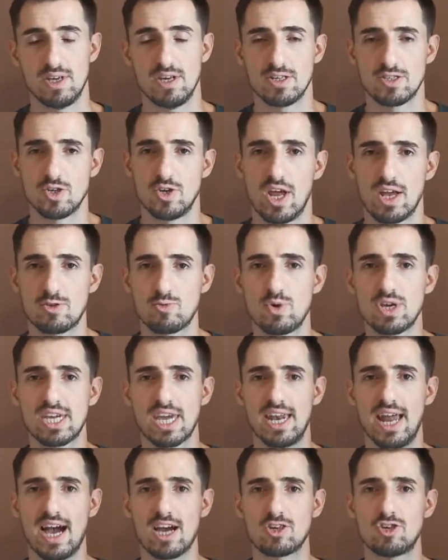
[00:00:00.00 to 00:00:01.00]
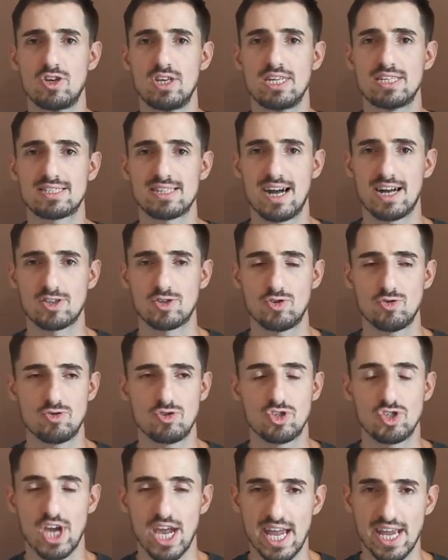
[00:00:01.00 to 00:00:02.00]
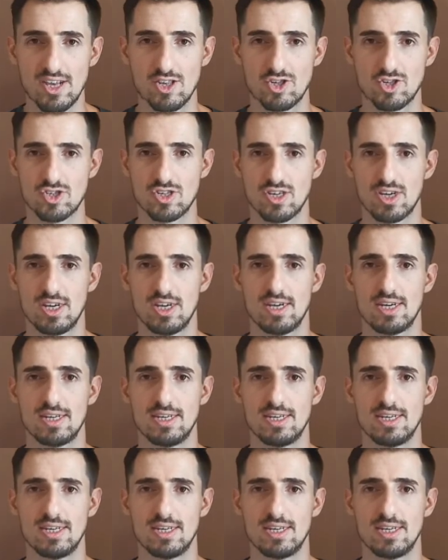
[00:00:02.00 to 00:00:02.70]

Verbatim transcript: so that we can actually start to change